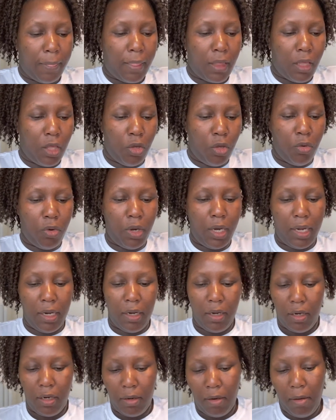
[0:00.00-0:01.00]
you
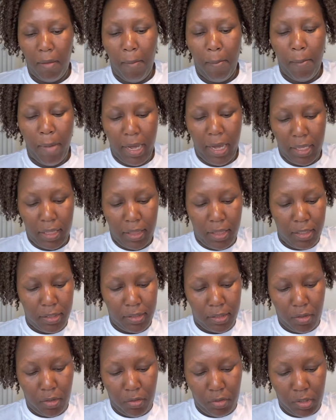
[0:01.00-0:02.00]
can buy
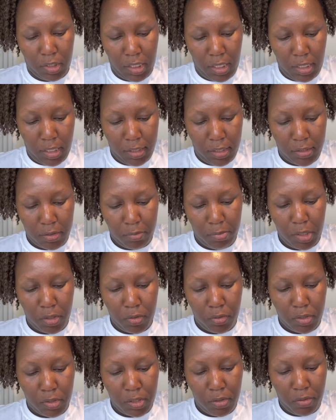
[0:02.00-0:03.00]
these containers
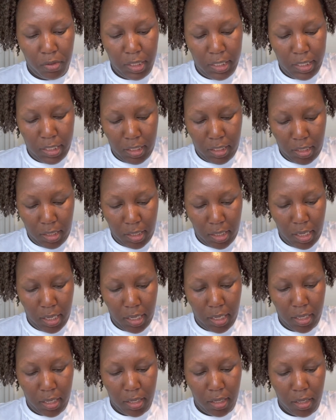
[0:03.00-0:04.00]
because really
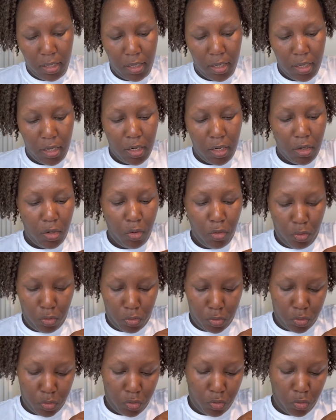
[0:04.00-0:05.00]
they look
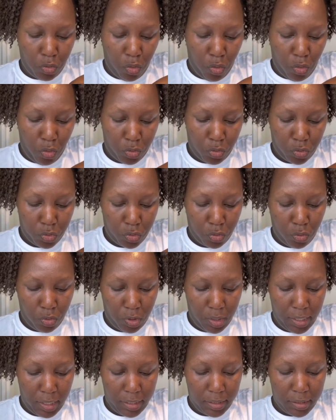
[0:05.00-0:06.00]
so so
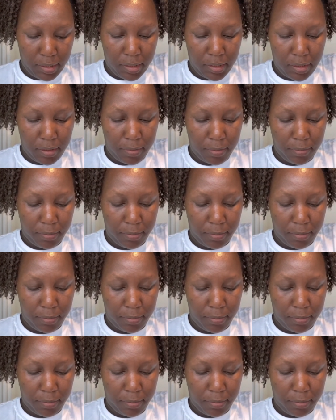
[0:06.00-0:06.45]
nice